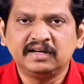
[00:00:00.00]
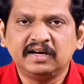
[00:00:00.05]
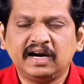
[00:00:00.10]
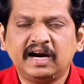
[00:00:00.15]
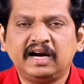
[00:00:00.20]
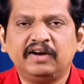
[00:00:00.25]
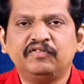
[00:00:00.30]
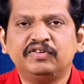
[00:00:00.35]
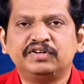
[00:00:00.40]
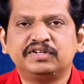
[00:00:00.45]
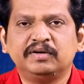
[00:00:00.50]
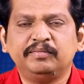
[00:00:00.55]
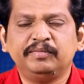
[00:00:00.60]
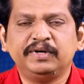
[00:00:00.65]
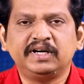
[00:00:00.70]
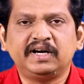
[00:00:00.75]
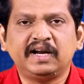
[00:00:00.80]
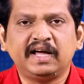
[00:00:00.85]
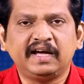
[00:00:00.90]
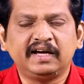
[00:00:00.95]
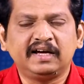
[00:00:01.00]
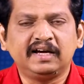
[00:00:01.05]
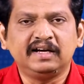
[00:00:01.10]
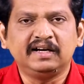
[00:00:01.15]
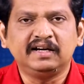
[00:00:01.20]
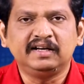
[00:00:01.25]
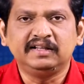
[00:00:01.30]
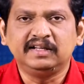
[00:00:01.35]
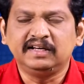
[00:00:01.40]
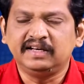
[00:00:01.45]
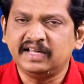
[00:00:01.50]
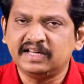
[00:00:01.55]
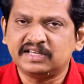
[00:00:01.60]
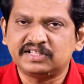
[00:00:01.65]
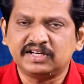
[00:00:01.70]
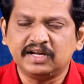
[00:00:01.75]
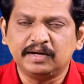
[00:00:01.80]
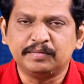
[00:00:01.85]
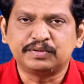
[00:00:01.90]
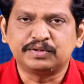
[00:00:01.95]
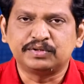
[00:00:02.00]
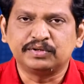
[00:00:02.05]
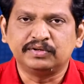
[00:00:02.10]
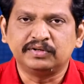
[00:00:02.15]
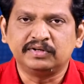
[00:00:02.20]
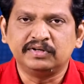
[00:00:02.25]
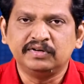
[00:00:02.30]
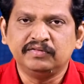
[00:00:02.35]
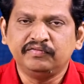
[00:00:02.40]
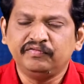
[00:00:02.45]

and we shall meet again in the next episode